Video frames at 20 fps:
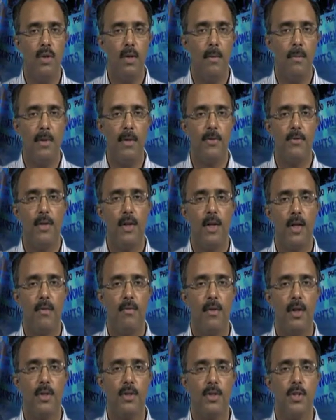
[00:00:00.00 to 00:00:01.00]
patriarchy
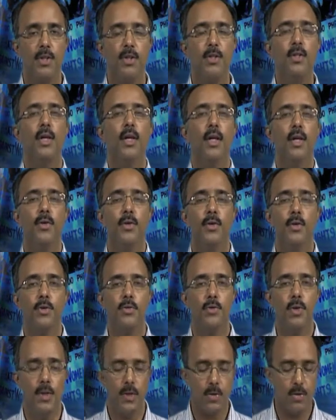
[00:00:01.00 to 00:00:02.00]
functions in order
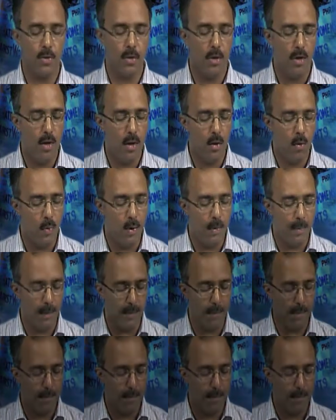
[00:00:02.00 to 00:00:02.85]
to control women.